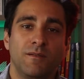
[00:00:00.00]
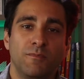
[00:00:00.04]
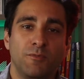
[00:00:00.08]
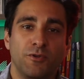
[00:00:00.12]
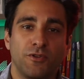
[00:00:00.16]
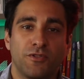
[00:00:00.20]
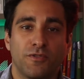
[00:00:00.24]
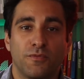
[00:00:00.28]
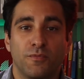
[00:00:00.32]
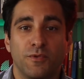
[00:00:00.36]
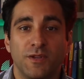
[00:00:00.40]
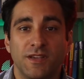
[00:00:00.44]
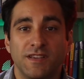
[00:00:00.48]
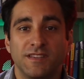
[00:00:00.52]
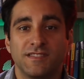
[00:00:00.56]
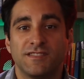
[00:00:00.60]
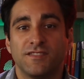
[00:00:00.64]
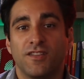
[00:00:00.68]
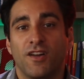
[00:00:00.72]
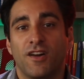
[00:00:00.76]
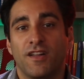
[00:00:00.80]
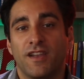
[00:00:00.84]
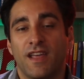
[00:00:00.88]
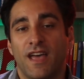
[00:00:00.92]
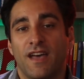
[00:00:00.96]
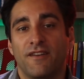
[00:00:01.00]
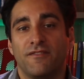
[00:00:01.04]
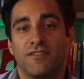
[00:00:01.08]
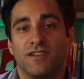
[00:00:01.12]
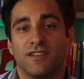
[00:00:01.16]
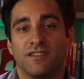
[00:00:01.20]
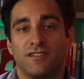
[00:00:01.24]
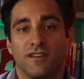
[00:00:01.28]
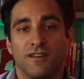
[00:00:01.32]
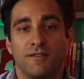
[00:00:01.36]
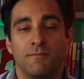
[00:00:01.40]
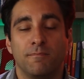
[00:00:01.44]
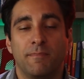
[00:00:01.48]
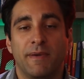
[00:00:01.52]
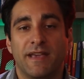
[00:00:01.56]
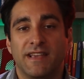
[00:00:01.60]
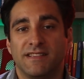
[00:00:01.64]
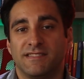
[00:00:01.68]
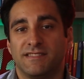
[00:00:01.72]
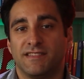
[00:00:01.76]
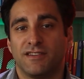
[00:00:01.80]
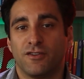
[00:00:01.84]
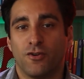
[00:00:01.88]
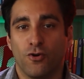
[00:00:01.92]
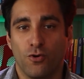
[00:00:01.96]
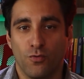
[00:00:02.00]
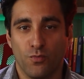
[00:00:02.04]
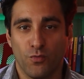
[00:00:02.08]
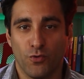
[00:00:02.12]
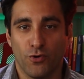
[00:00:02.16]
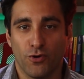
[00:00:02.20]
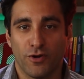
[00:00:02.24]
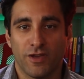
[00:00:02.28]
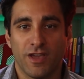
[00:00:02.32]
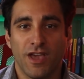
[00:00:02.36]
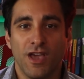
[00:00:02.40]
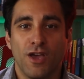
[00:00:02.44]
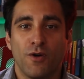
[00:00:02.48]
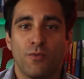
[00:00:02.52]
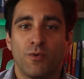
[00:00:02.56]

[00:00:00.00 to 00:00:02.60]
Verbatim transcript: Number 3 is not having done basic homework.